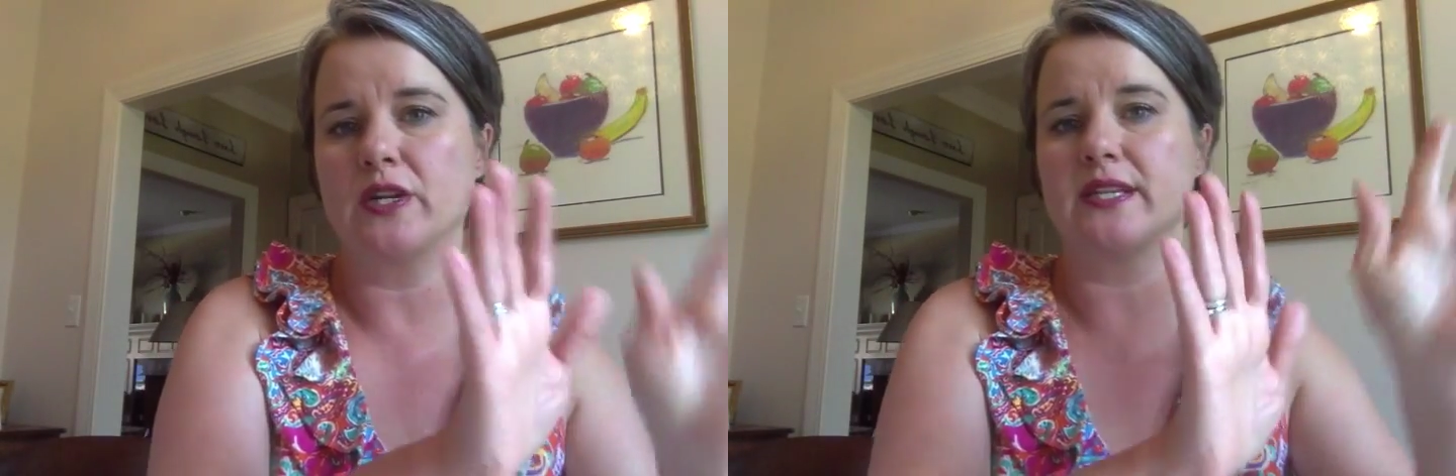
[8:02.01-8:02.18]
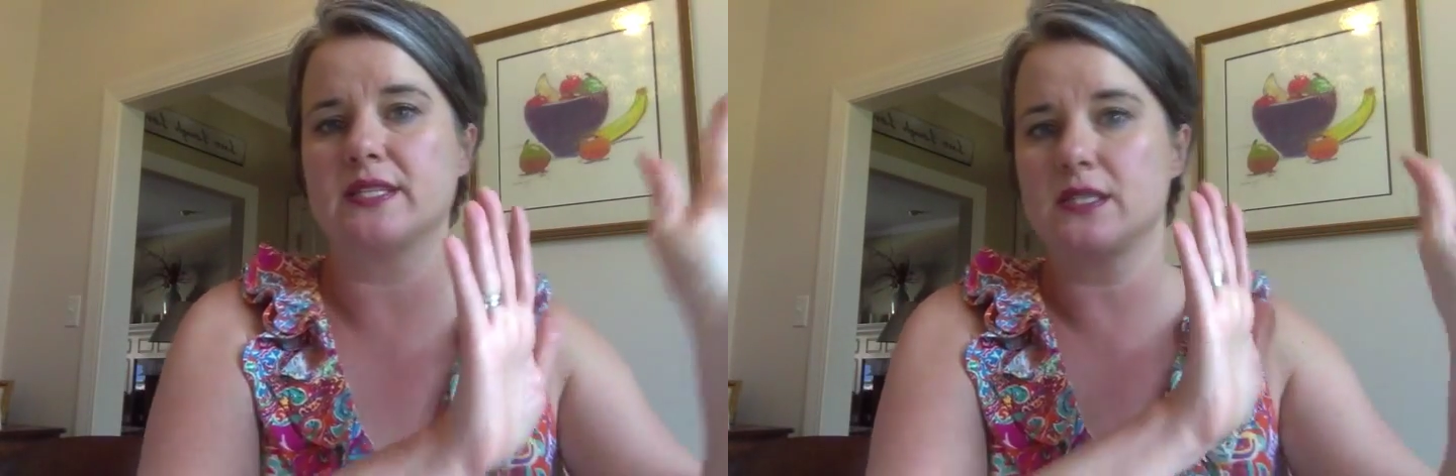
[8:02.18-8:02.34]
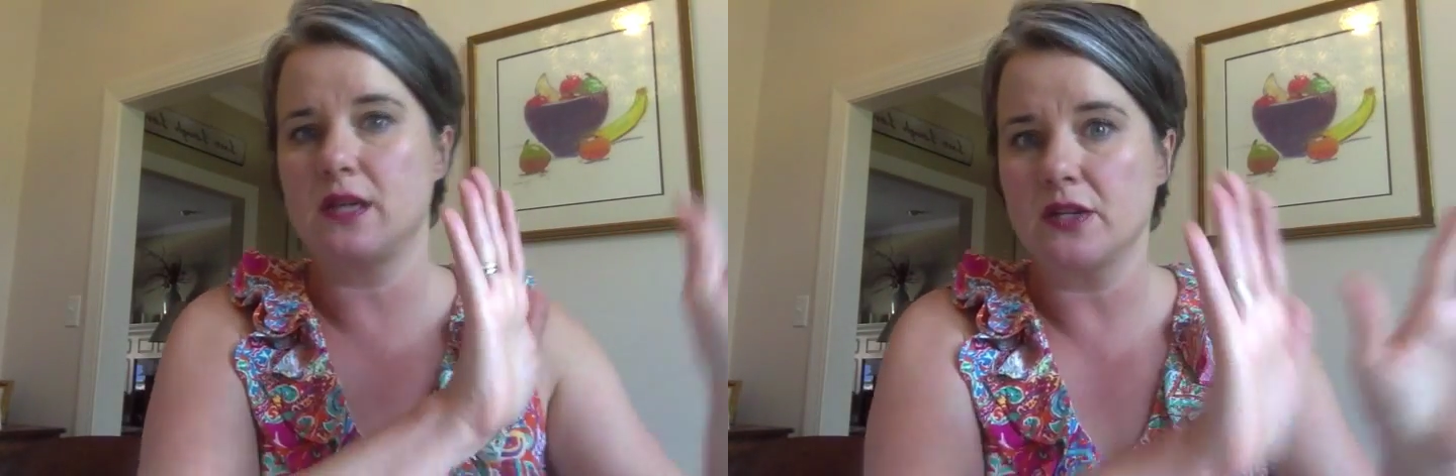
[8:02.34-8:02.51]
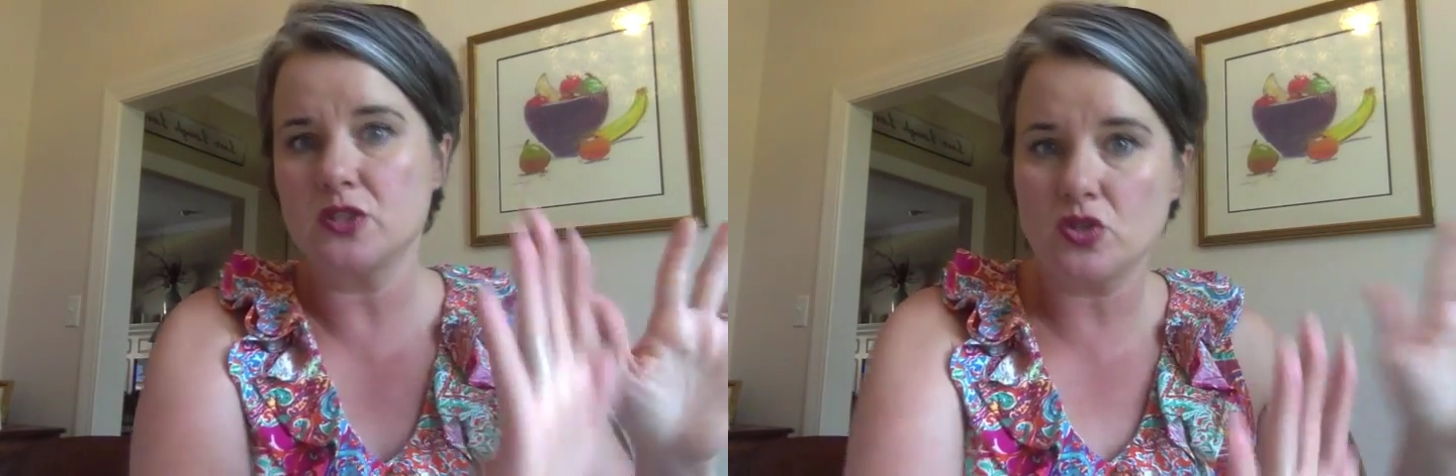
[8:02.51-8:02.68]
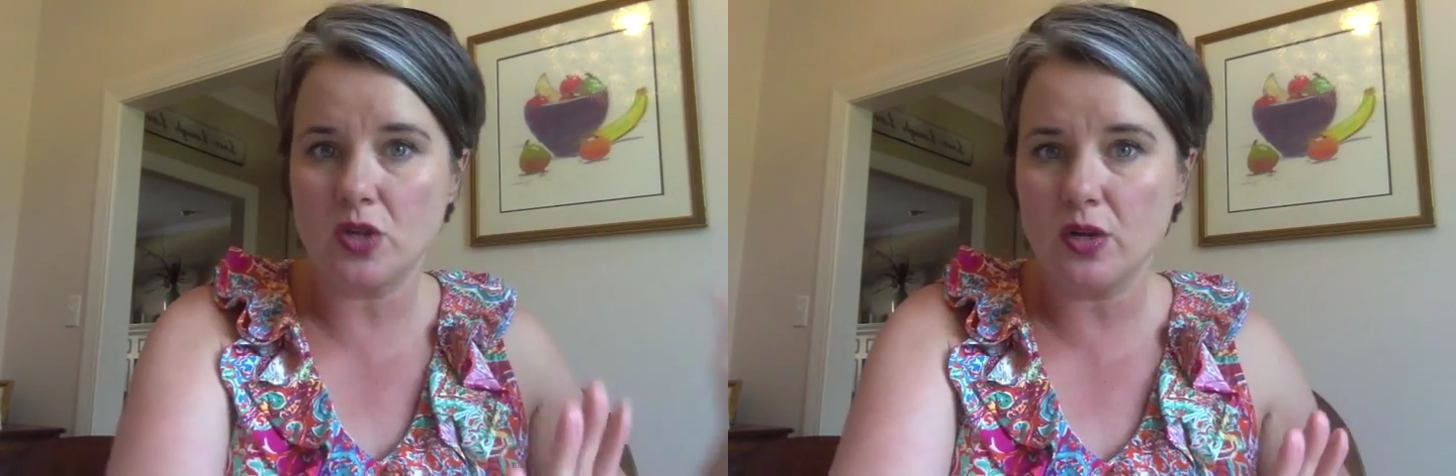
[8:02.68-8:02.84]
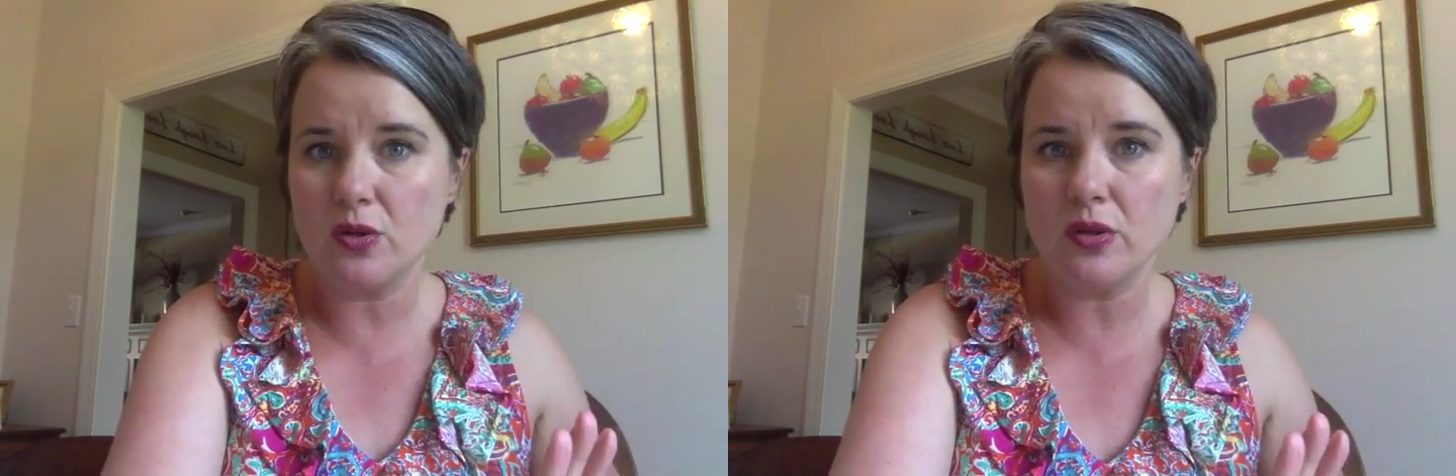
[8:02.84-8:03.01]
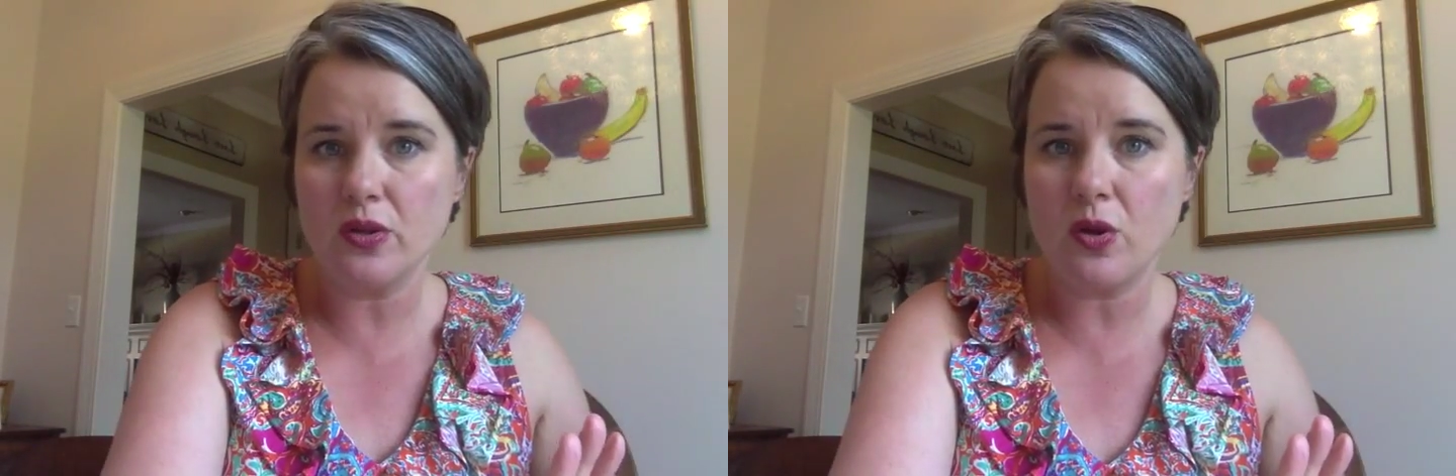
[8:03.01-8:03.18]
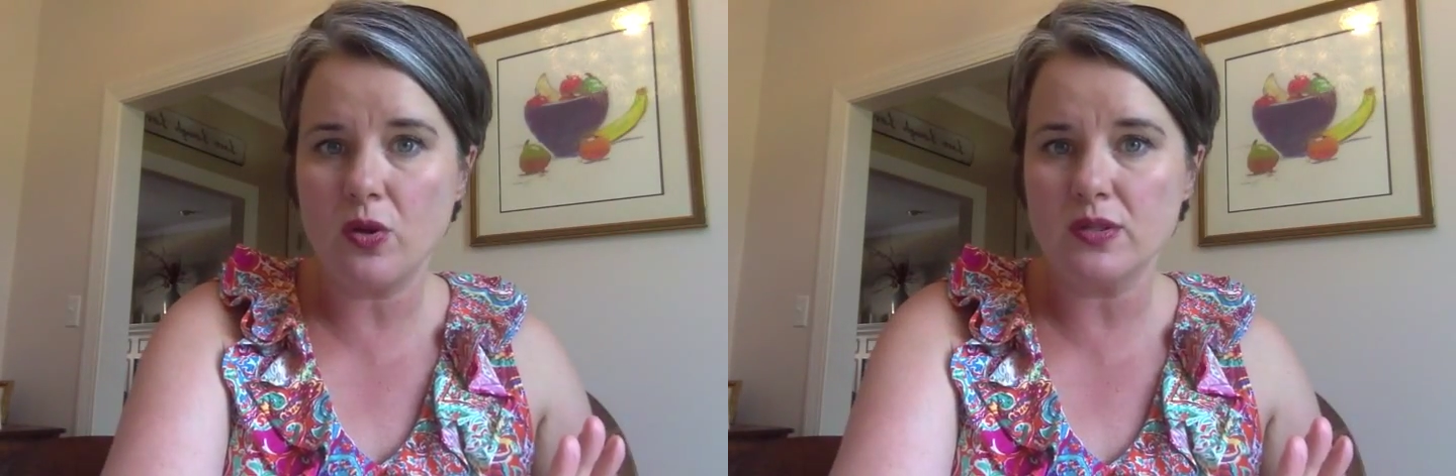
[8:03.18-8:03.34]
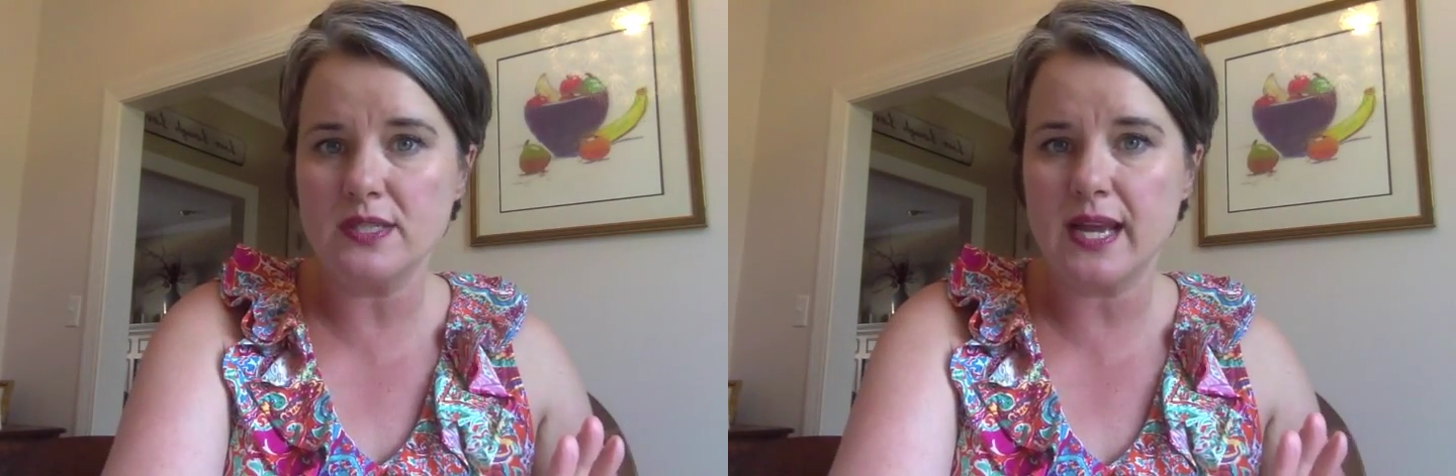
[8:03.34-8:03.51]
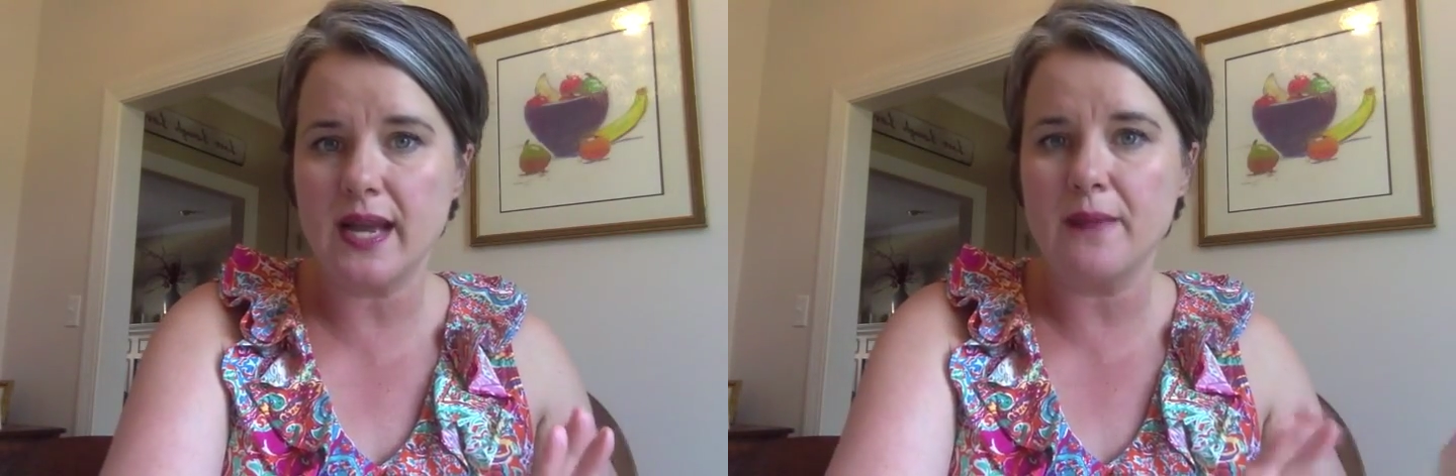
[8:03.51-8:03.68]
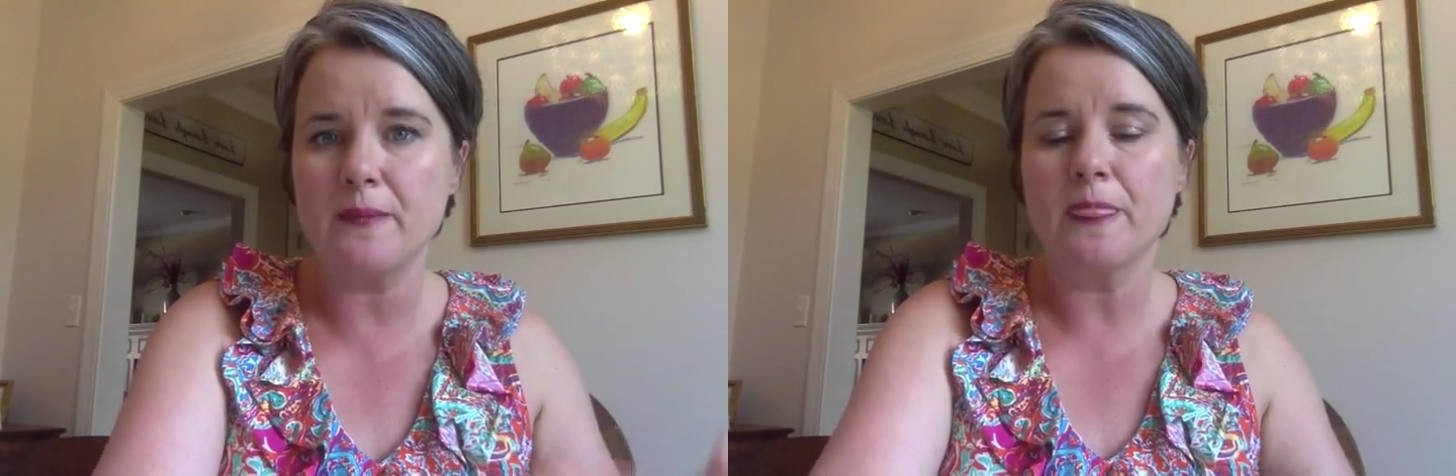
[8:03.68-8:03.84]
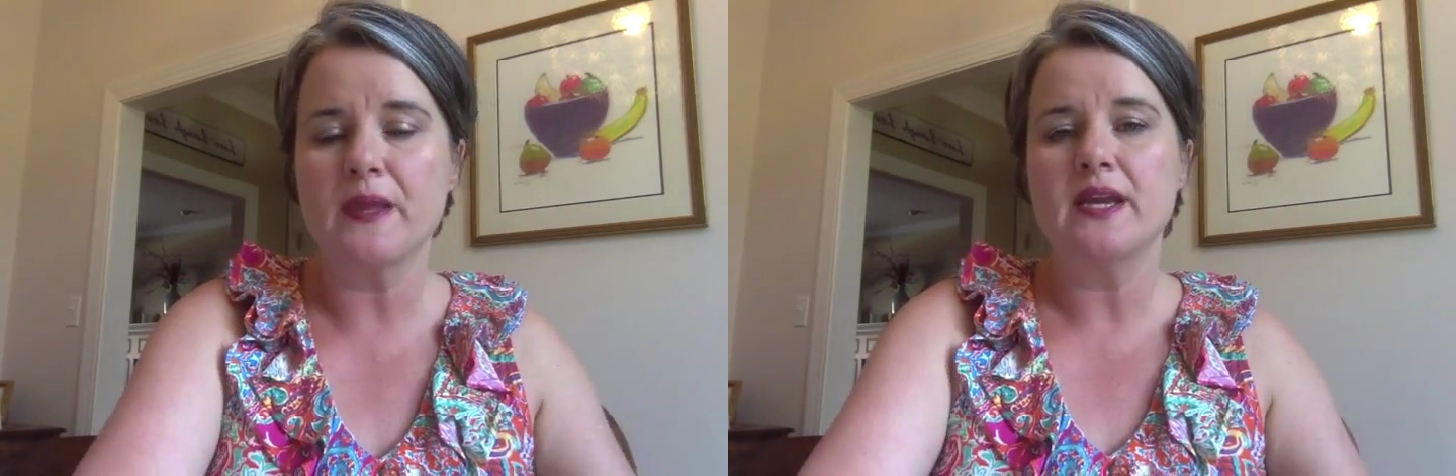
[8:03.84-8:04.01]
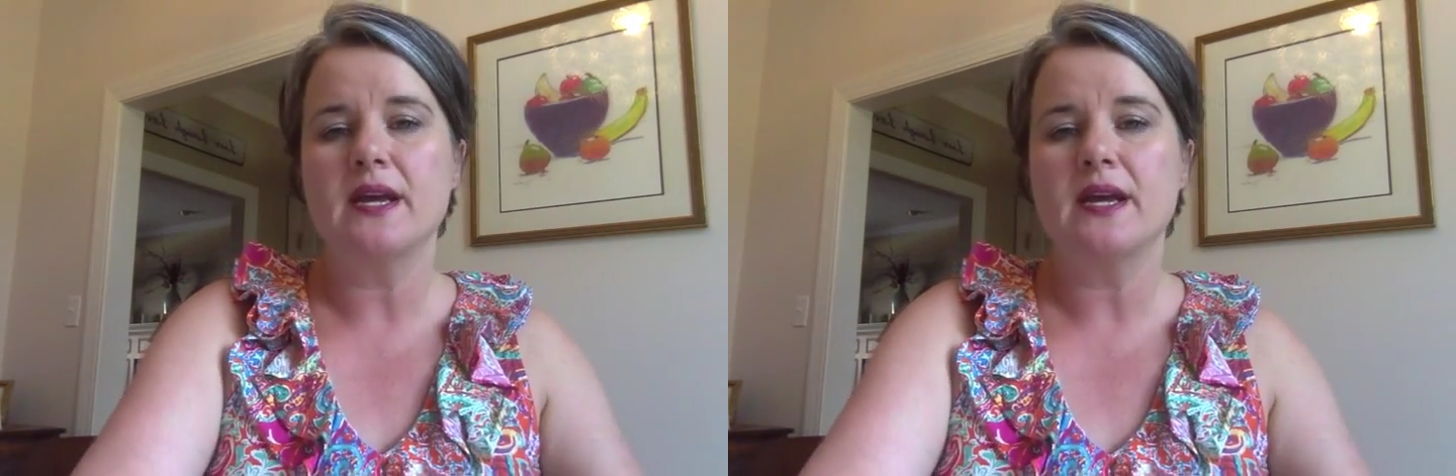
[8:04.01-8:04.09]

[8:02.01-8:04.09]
and it's not a struggle the whole time.